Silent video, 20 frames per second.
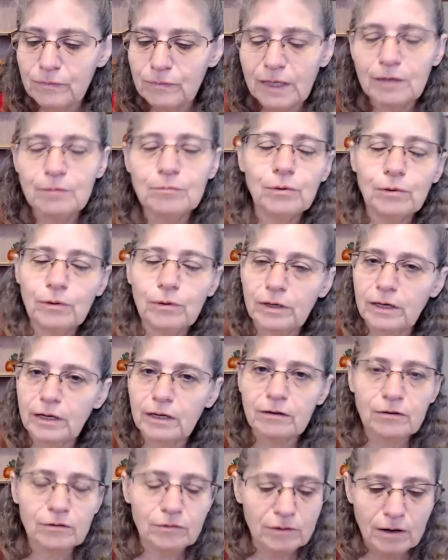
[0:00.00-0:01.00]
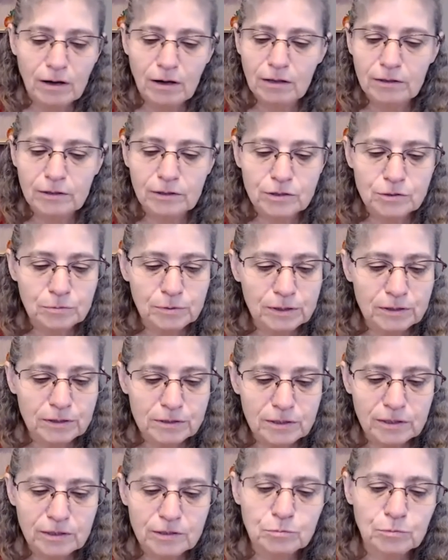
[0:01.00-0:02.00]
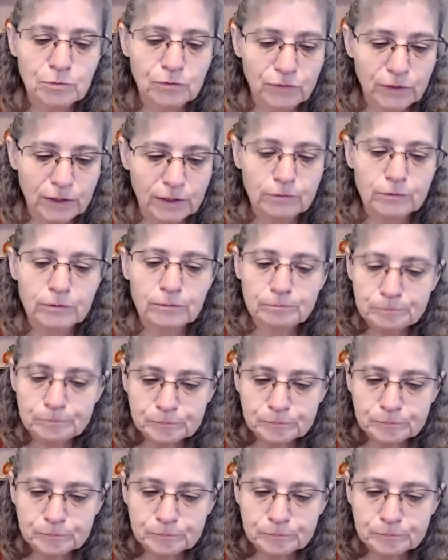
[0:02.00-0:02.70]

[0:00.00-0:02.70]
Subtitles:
input and her knowledge because it is profound.